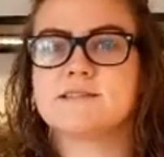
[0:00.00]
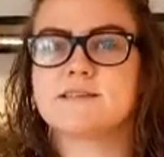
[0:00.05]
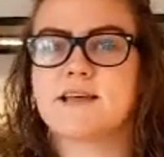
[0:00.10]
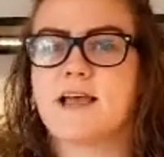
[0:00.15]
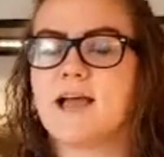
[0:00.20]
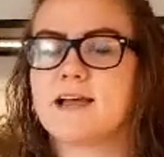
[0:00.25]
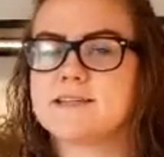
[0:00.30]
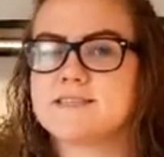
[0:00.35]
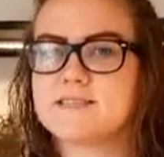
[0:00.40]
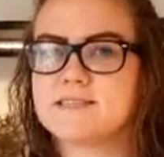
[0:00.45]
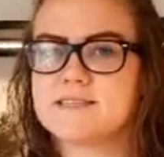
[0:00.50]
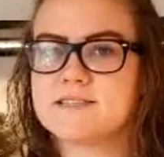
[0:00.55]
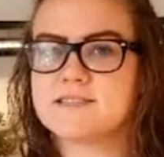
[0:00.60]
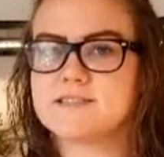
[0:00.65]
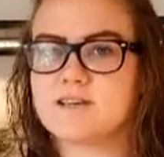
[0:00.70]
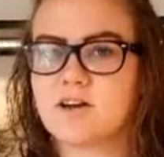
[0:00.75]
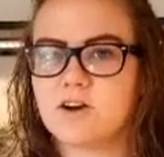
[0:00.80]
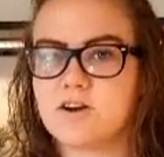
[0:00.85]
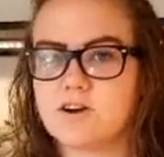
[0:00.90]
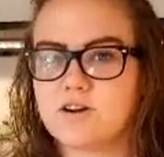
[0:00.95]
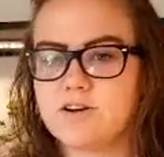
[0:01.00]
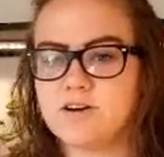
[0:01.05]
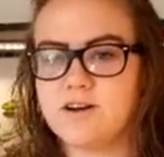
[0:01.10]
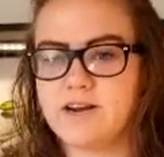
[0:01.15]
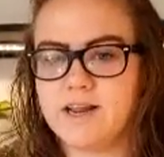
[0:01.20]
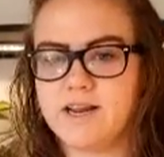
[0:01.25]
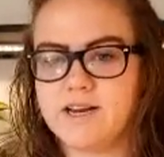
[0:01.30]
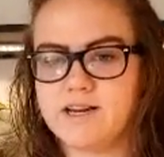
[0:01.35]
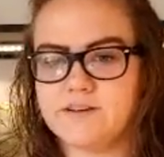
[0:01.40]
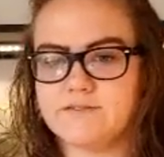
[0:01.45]
Cactus are
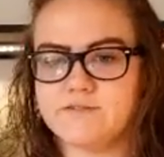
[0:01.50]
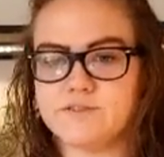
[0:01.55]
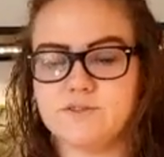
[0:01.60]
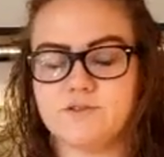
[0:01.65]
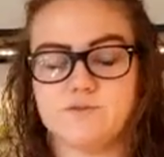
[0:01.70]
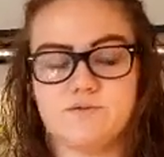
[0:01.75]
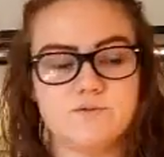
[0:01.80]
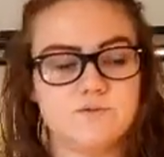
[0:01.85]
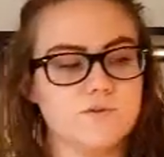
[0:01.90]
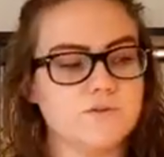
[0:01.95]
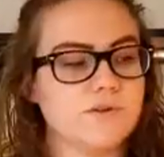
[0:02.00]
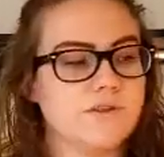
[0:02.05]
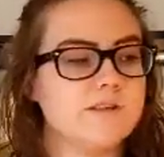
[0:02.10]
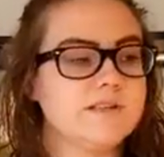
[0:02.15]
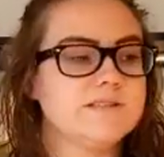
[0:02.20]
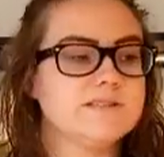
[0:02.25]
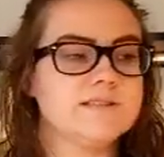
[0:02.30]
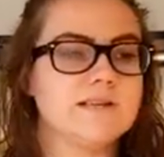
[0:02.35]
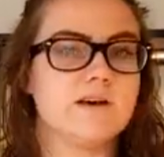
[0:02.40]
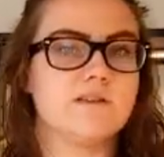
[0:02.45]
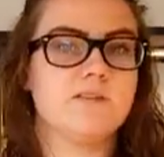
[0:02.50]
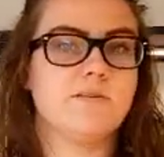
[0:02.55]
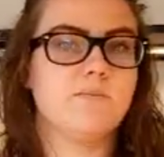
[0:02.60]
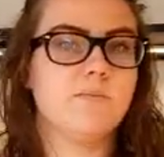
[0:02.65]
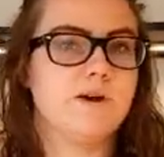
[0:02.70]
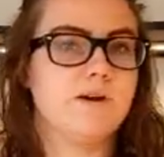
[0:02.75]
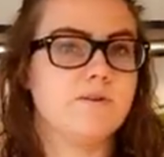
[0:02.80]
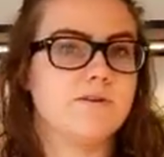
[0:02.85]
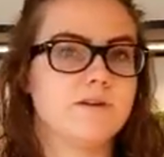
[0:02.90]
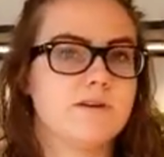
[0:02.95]
native to North and South
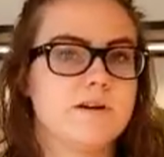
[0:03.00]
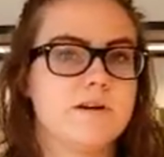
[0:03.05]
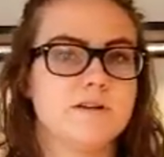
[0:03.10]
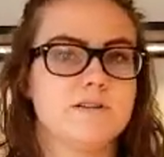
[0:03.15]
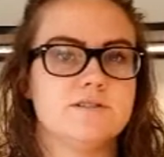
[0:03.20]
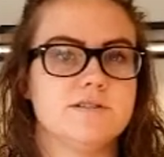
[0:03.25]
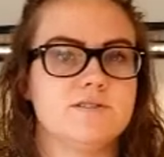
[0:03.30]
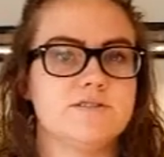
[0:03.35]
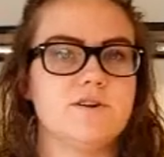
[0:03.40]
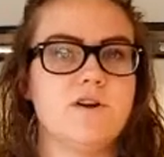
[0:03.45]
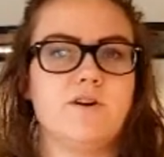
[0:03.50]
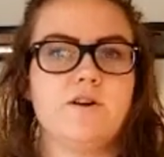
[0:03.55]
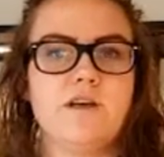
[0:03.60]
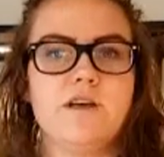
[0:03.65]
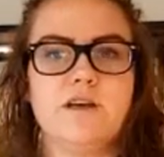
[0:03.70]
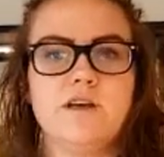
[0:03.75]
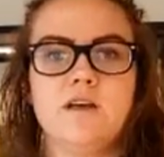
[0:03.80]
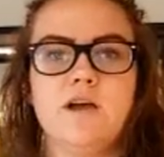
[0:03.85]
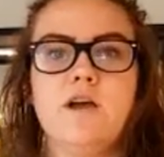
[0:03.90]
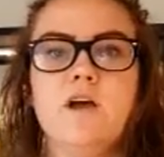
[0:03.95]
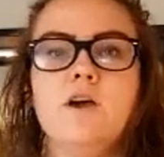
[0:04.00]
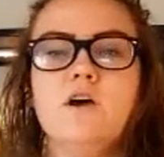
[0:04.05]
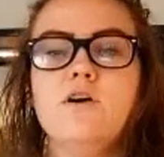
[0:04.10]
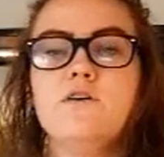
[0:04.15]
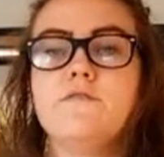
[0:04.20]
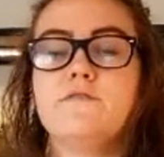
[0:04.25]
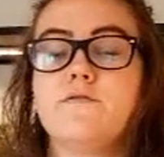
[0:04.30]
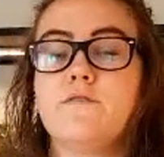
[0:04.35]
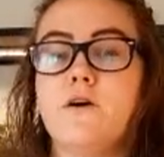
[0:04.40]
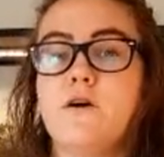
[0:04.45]
America, starting
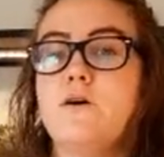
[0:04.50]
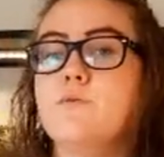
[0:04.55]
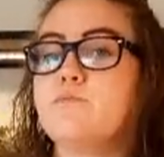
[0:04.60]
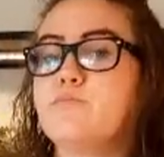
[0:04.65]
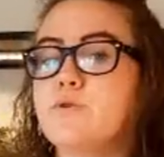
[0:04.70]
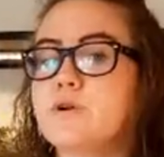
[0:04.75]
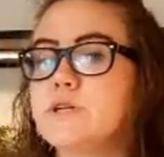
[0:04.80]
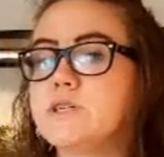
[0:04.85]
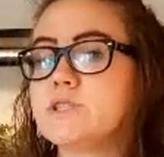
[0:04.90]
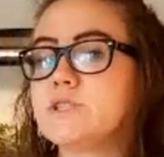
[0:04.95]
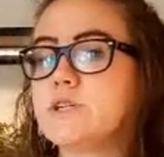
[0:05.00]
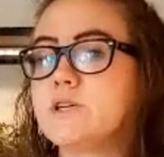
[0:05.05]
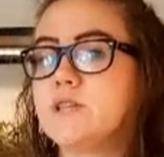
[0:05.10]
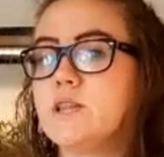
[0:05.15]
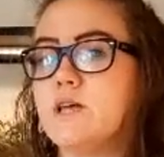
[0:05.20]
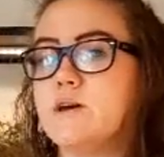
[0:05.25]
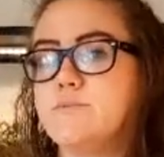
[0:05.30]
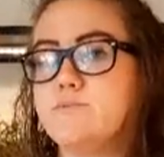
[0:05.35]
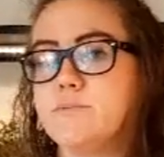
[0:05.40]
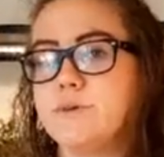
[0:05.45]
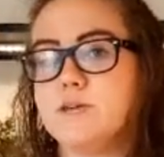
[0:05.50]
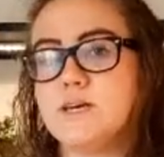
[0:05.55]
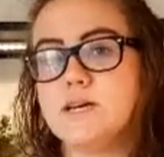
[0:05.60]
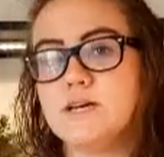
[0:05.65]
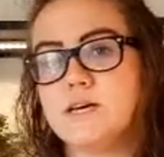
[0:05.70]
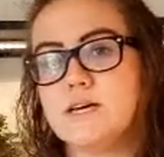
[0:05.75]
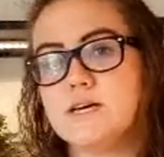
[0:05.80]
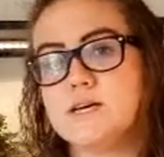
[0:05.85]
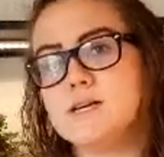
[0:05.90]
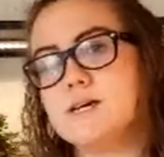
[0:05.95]
from British
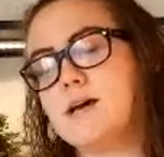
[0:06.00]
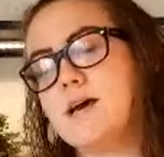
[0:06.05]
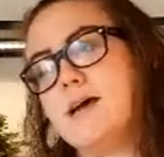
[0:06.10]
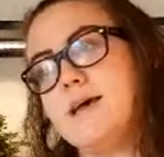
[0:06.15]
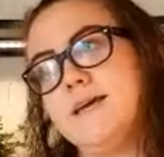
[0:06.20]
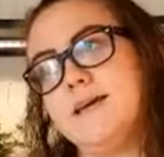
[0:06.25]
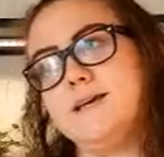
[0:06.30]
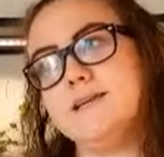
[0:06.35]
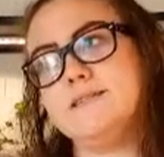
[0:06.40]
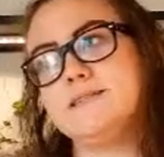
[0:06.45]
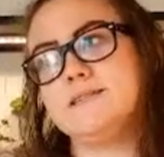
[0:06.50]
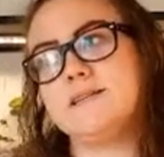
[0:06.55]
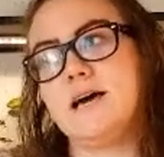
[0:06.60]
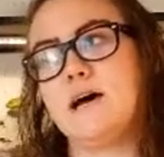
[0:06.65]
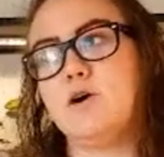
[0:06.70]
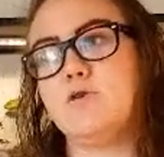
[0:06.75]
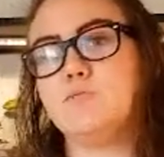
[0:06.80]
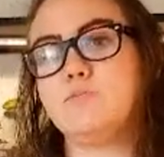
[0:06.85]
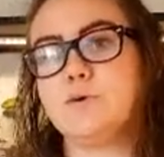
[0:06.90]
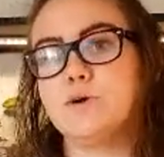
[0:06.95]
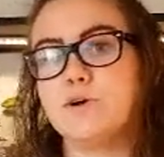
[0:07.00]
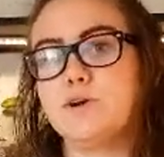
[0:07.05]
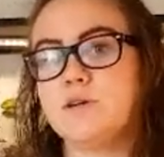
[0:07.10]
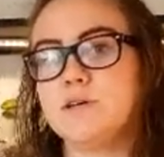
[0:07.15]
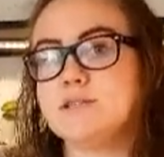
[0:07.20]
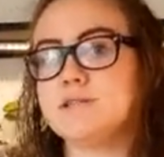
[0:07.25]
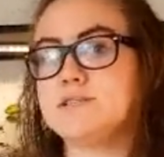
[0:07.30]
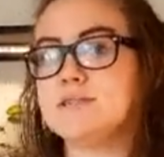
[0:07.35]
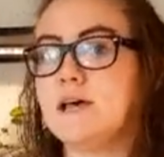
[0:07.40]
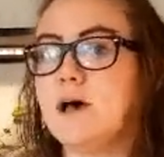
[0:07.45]
Columbia and Alberta
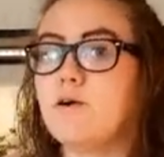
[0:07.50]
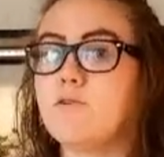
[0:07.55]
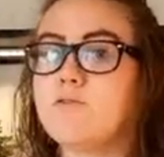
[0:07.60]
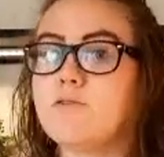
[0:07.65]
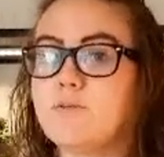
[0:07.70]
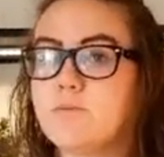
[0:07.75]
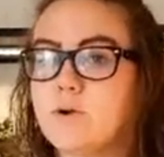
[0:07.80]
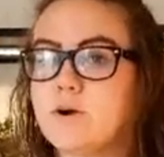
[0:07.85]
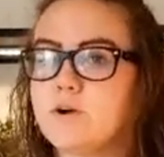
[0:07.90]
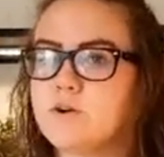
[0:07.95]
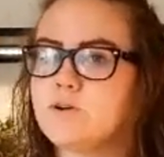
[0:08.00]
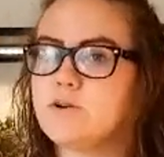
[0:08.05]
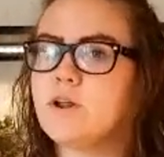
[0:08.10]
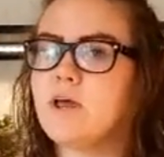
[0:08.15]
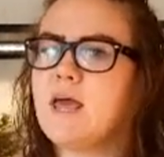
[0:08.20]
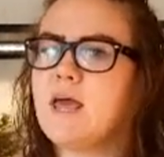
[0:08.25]
southward